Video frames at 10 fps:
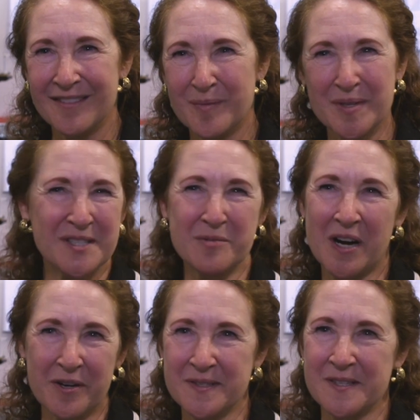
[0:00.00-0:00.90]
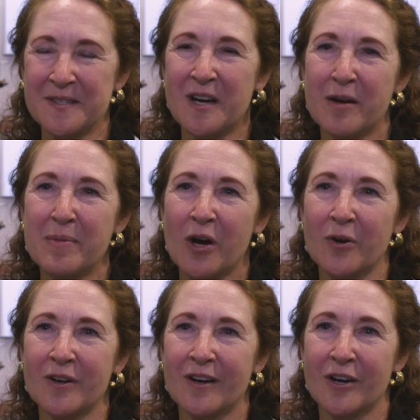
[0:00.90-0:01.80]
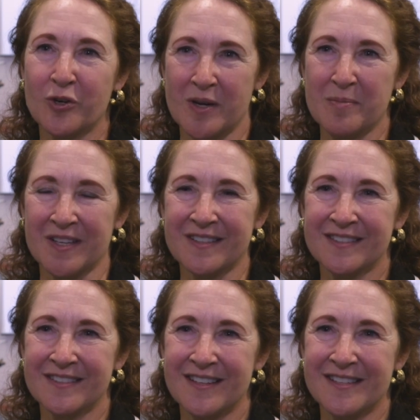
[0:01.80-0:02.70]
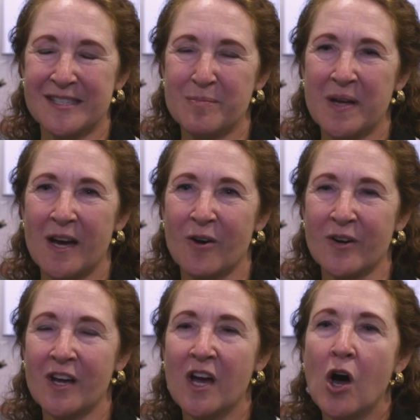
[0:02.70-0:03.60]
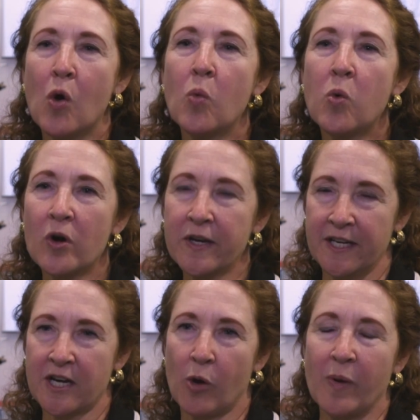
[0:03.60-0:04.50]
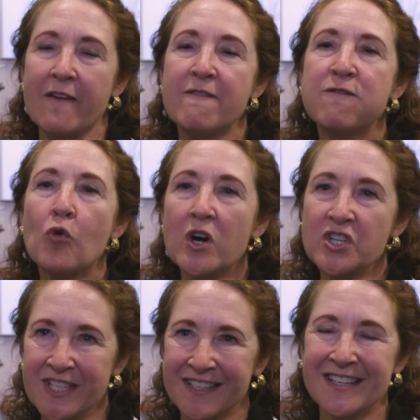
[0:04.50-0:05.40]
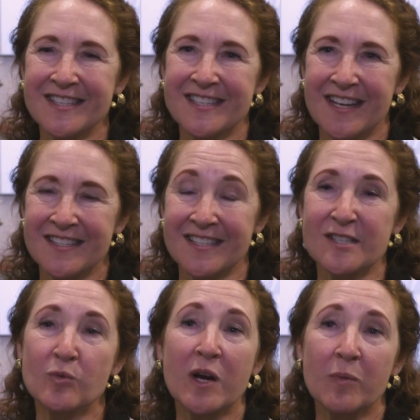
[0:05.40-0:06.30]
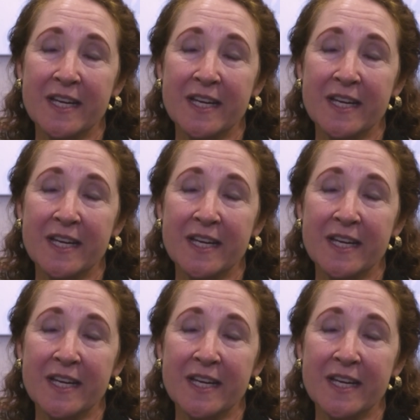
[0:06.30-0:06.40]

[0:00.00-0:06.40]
because democracy is not about agreement. It's about working our way, forging consensus where we